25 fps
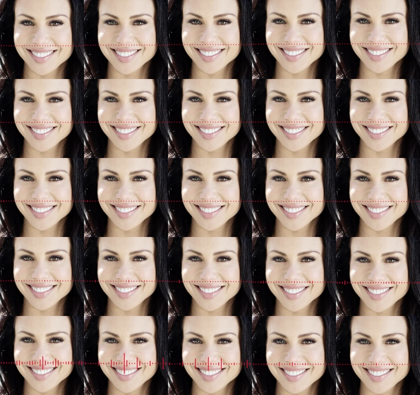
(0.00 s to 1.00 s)
Mm-hmm. So you
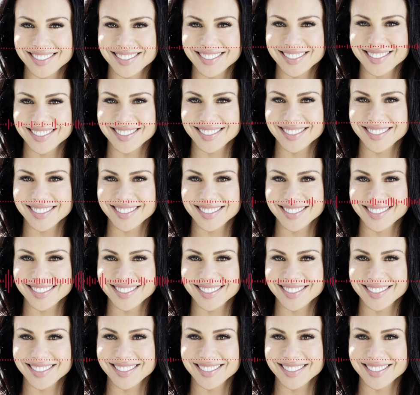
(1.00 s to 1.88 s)
were going to ask me about Kokoro.